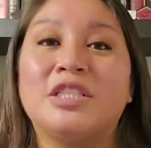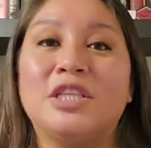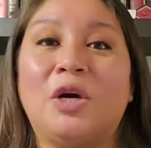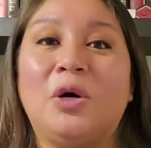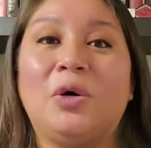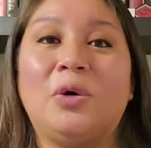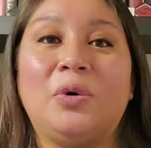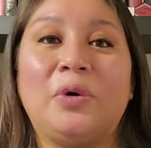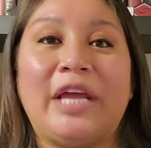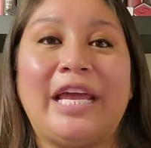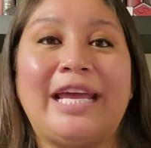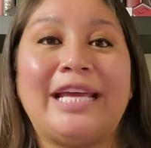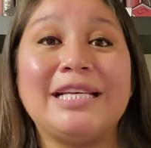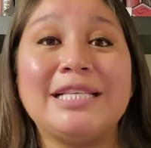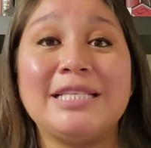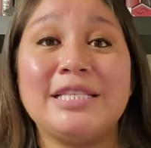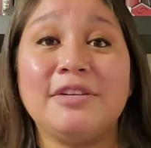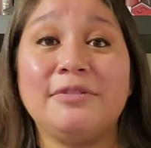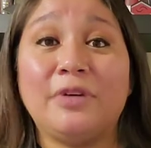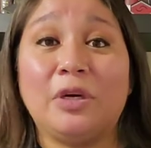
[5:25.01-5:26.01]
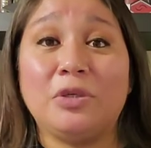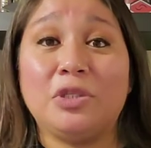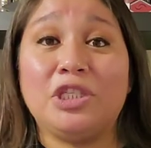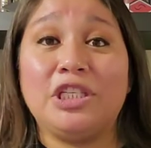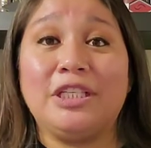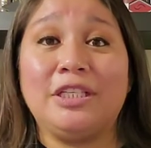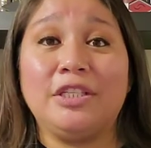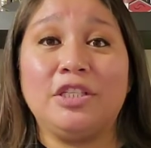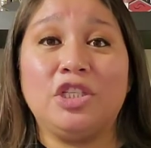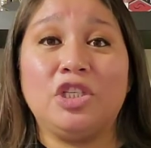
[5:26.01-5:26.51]
So his
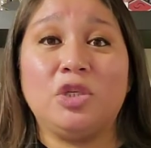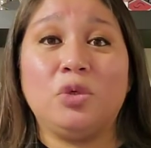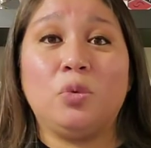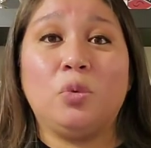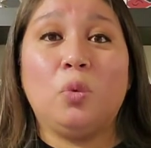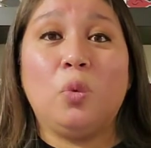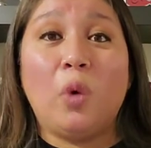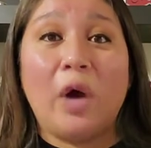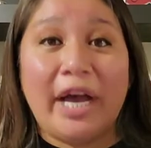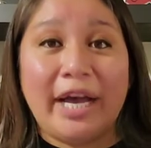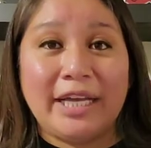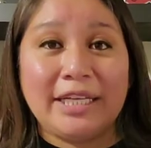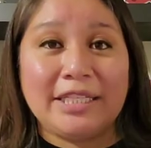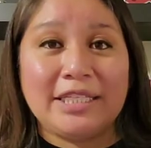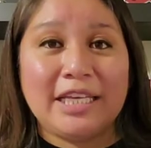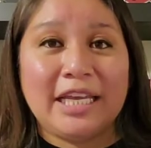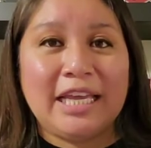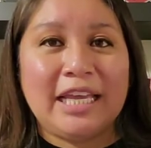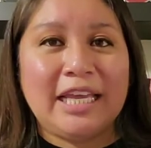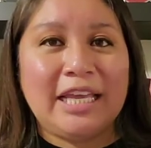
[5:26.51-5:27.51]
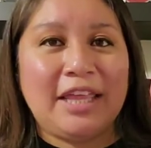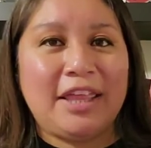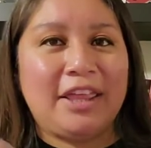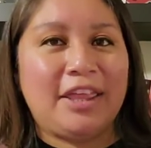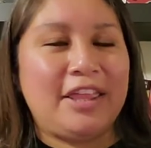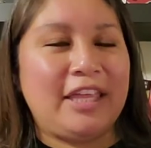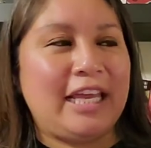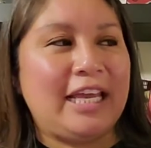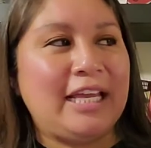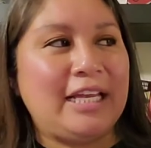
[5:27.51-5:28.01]
devotion to what he
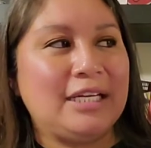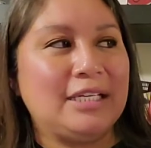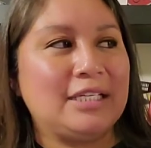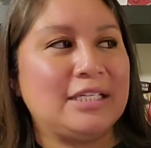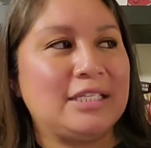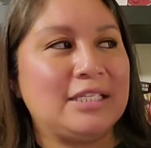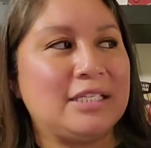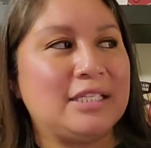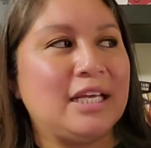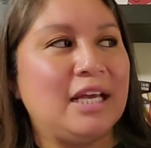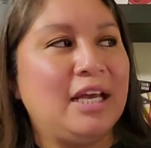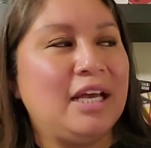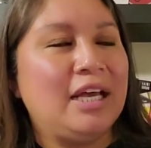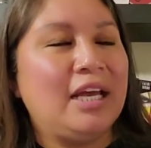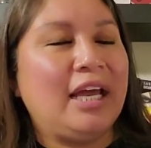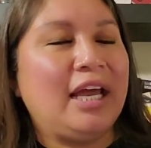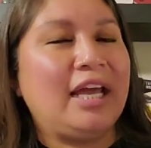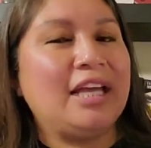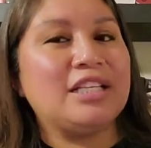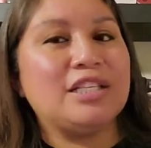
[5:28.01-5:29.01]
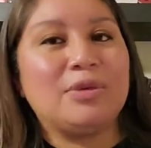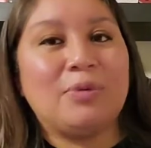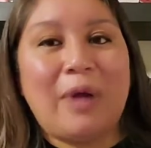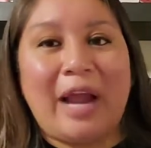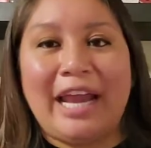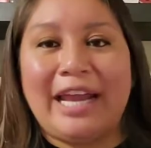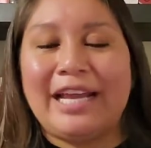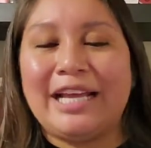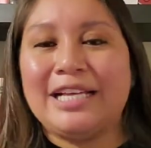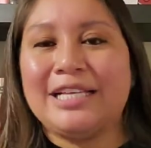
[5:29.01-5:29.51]
thinks is
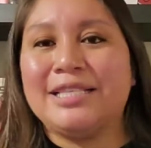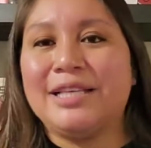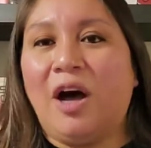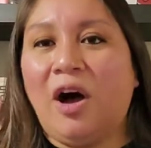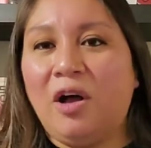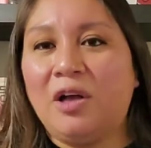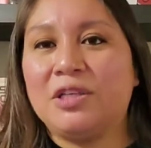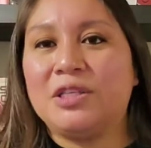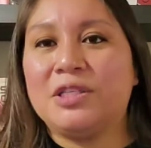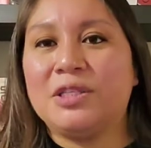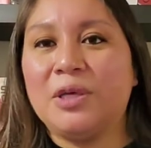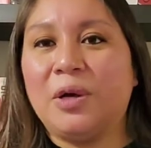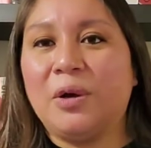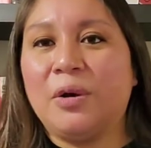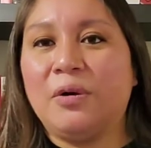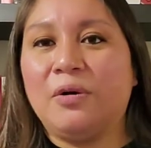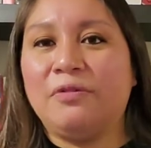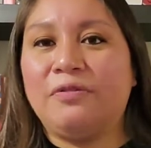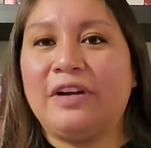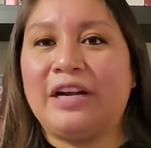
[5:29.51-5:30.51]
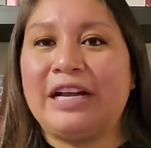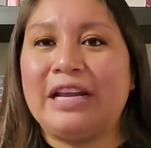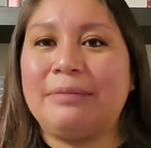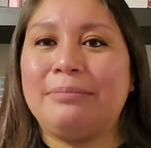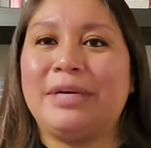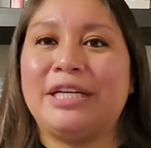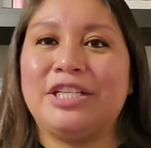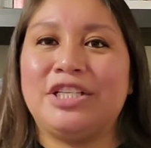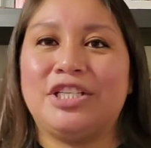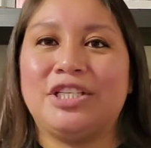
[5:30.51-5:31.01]
right is also very
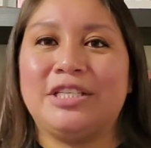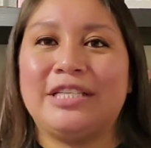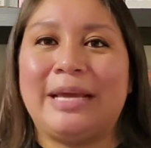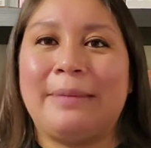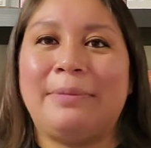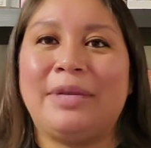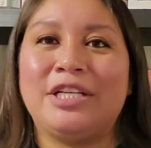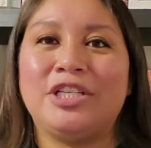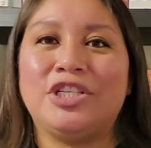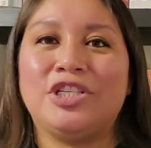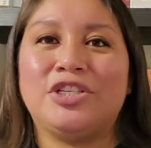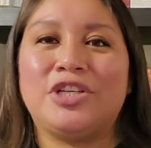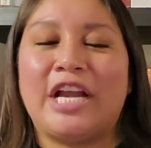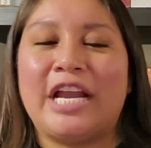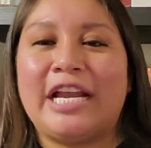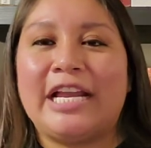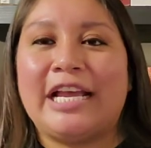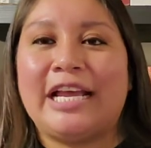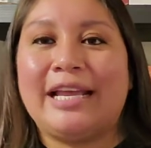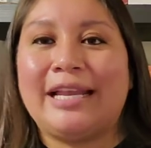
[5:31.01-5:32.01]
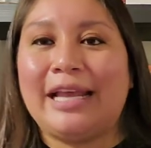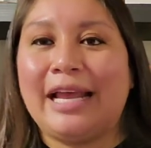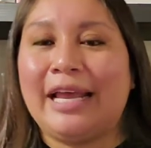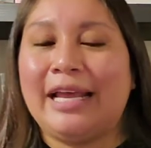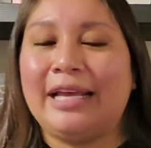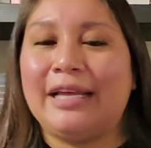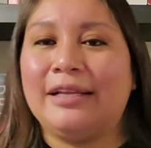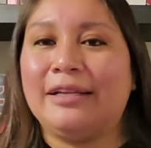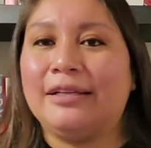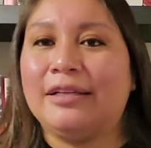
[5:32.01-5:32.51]
much demonstrated
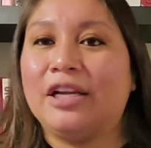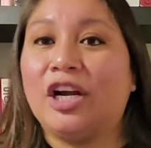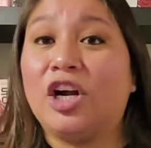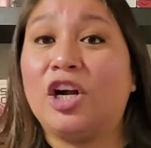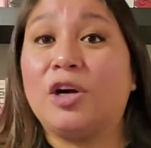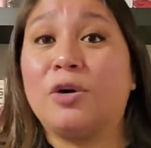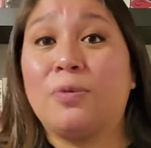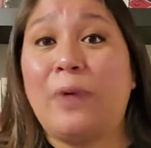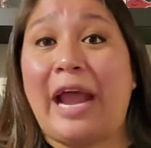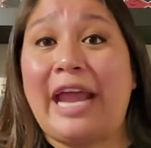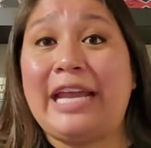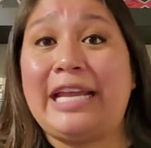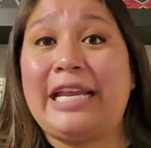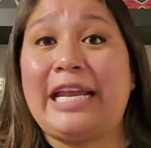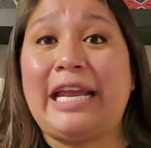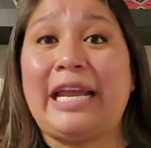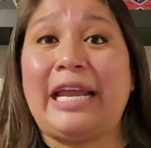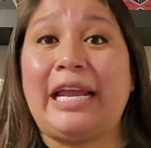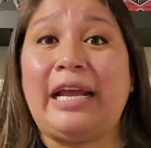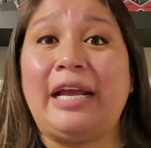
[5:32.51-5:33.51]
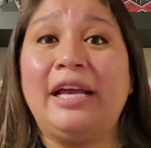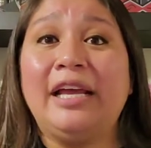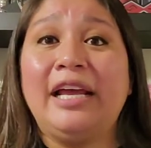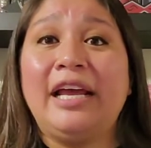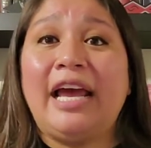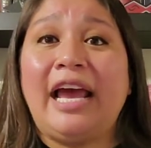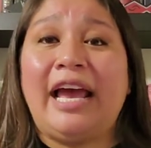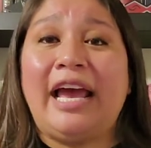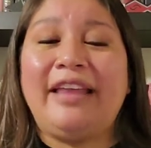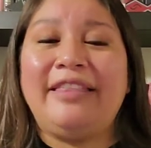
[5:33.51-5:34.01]
in her writing,
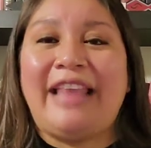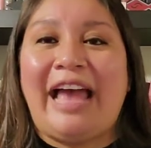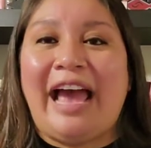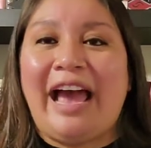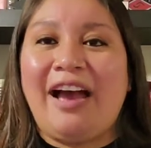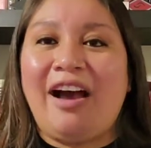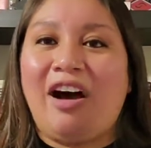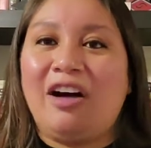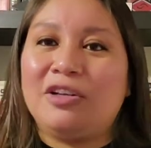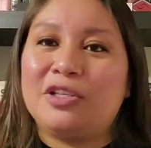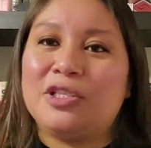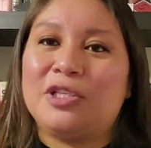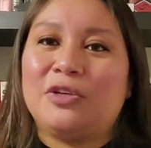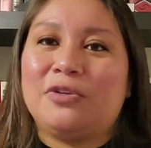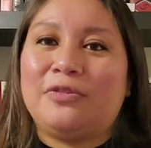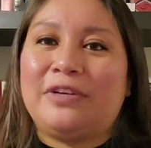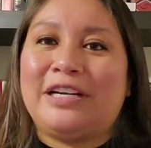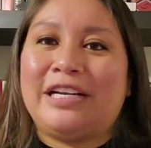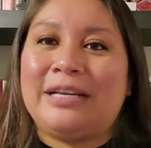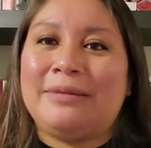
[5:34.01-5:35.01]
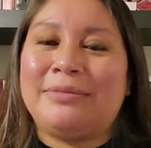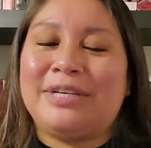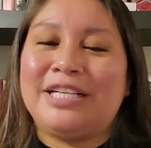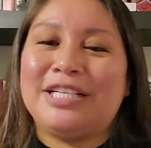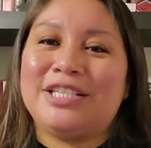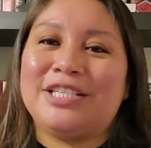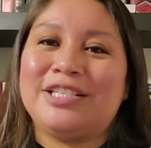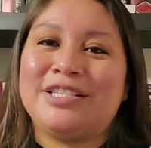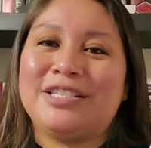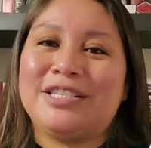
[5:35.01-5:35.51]
and that also very
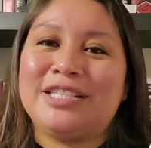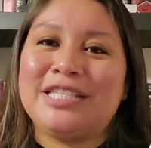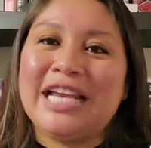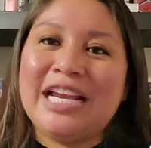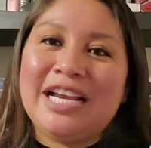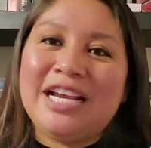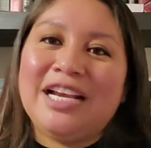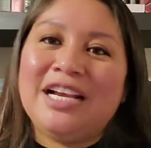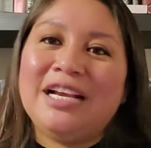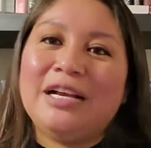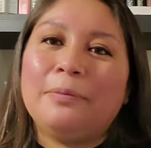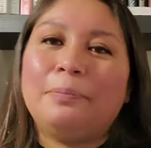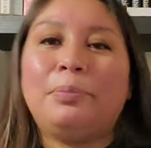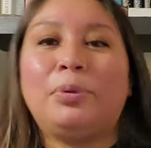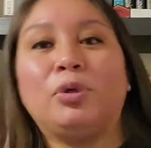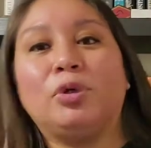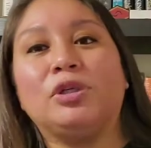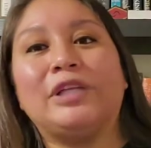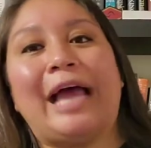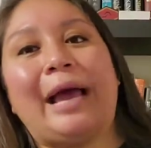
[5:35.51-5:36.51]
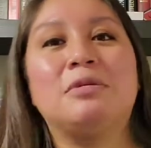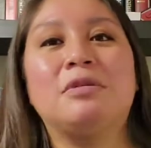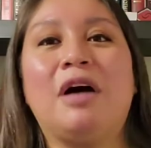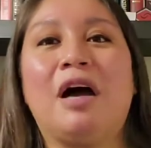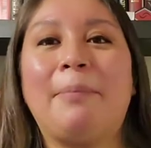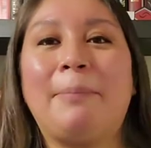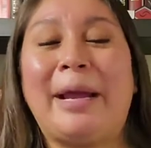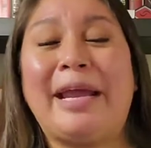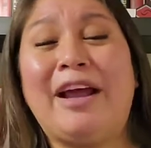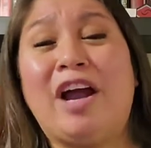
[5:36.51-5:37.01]
much ding, pulled at
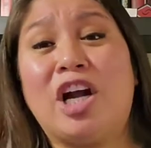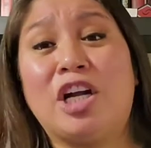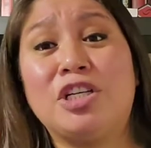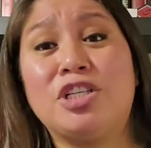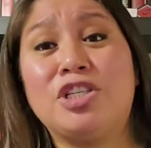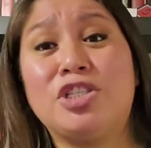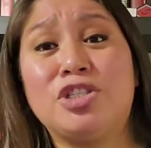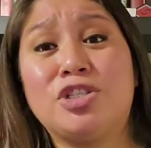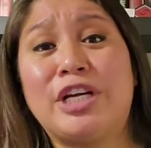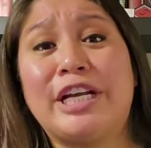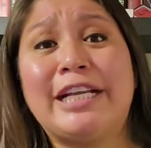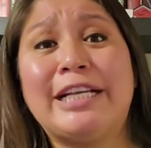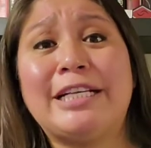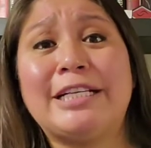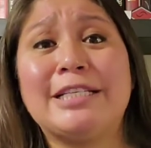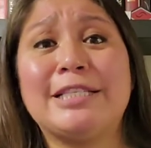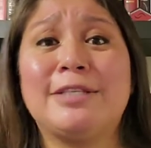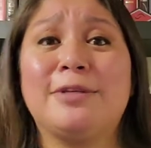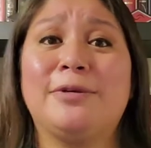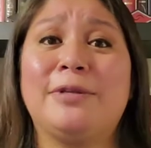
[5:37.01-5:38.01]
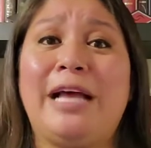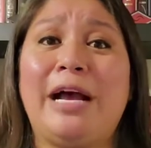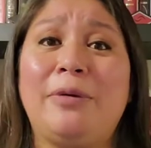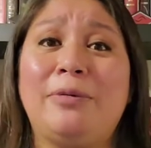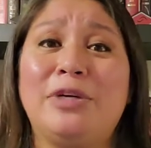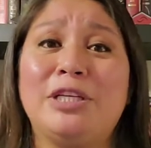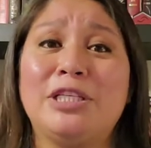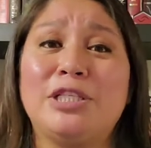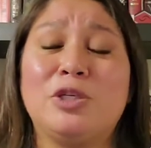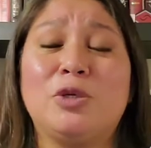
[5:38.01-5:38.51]
my heartstrings, so that
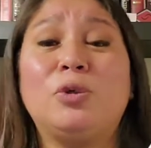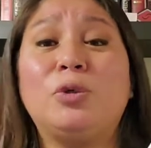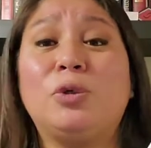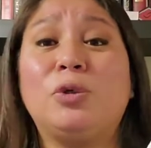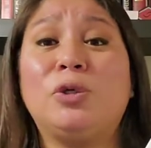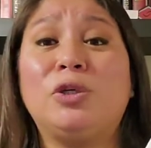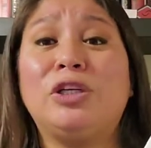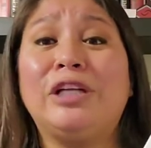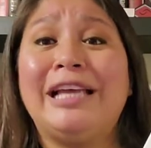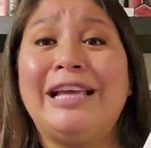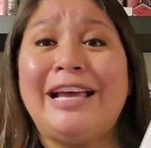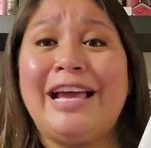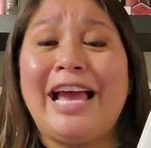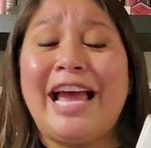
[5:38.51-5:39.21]
was cool.